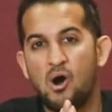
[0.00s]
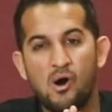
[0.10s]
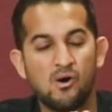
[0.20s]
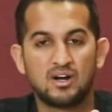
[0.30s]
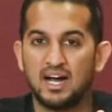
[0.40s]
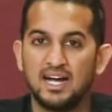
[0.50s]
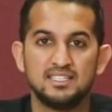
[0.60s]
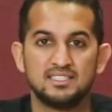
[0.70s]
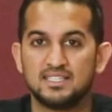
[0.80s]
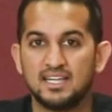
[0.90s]
all
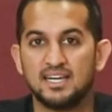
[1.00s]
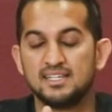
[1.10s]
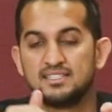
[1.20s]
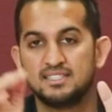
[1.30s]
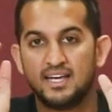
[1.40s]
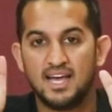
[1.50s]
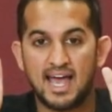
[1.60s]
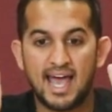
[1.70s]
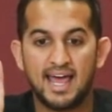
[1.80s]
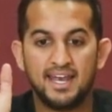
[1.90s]
kinds of things,
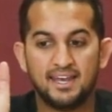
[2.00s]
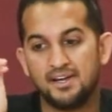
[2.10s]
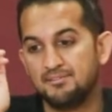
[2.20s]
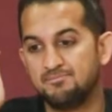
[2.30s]
and